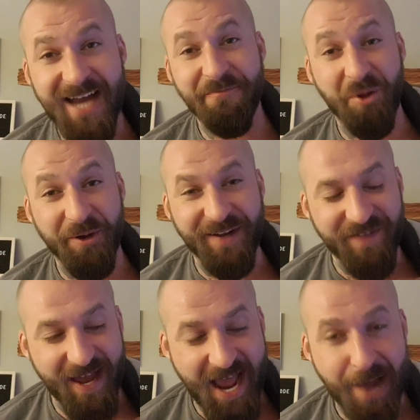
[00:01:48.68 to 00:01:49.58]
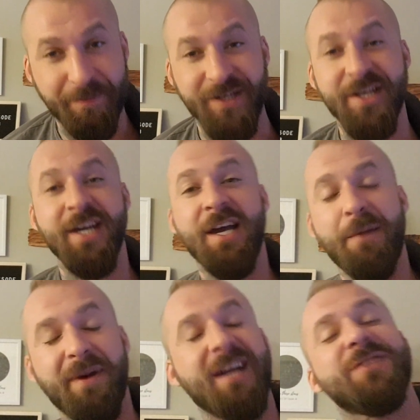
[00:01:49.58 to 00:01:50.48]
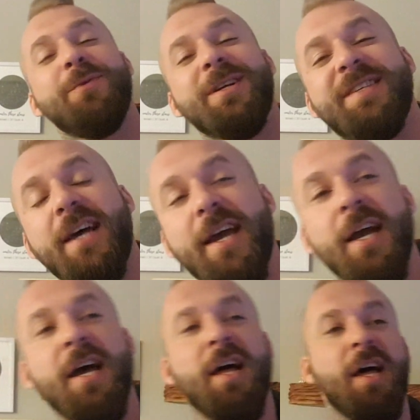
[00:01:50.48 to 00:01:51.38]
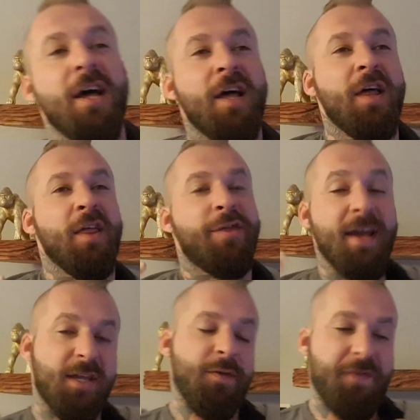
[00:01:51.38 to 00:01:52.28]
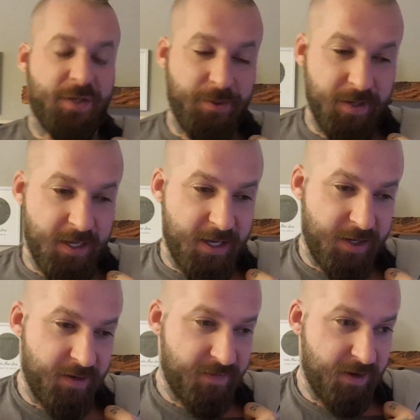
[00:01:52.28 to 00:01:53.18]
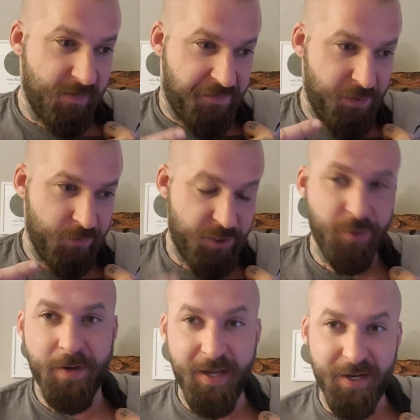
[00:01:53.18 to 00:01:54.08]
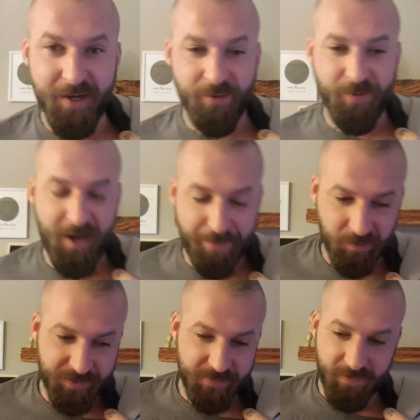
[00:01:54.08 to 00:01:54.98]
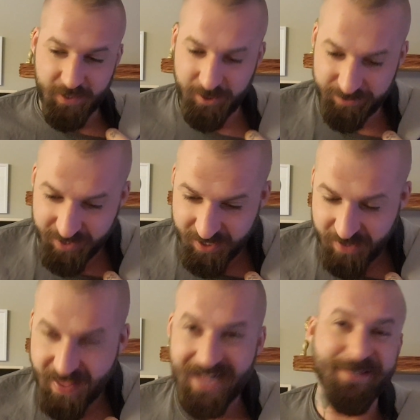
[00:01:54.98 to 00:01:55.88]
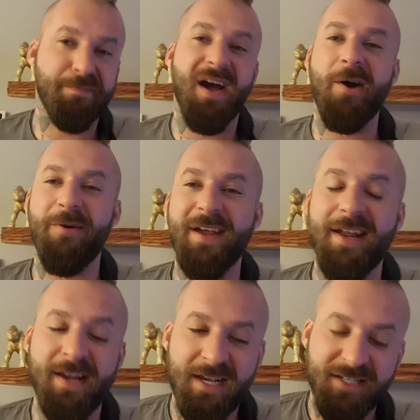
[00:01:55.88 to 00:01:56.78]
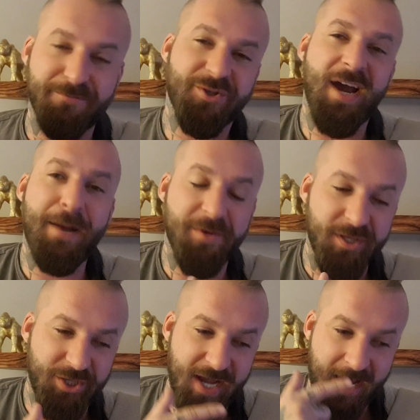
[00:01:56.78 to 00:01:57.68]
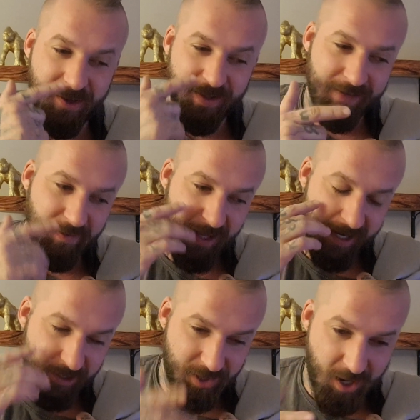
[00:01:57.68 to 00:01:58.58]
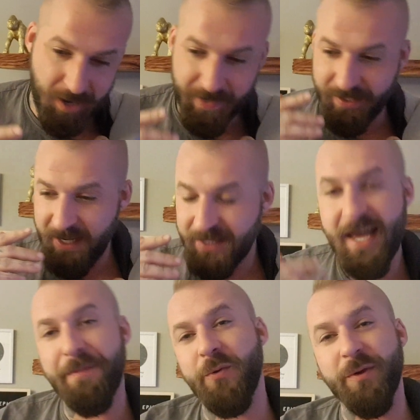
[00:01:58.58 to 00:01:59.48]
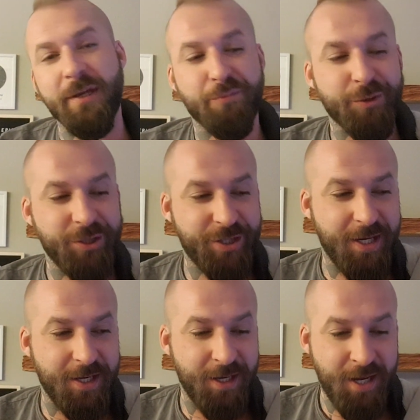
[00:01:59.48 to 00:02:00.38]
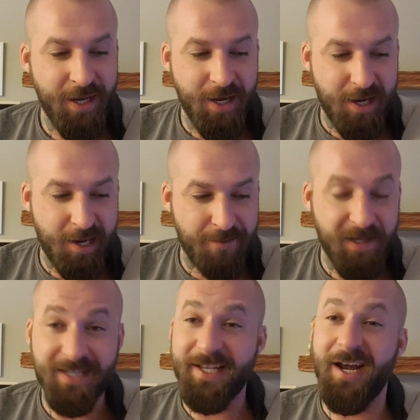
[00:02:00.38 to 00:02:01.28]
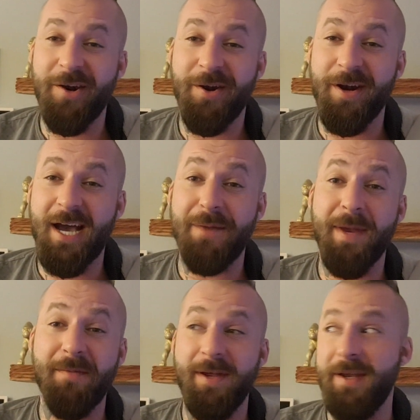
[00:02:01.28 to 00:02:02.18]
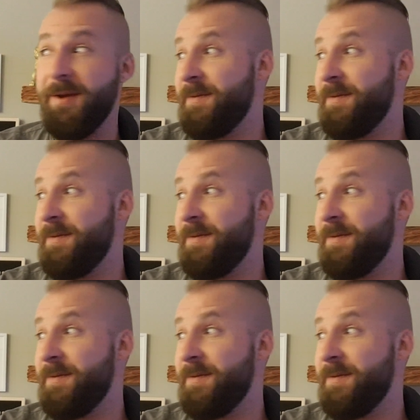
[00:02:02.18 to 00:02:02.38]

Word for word: blowing if that happened. But I just want to say thank you for tuning in. If you tune in when I post these videos, that's about it. Subscribe to the channel, leave a like or comment. That'd be really appreciated. Like I said, 109, maybe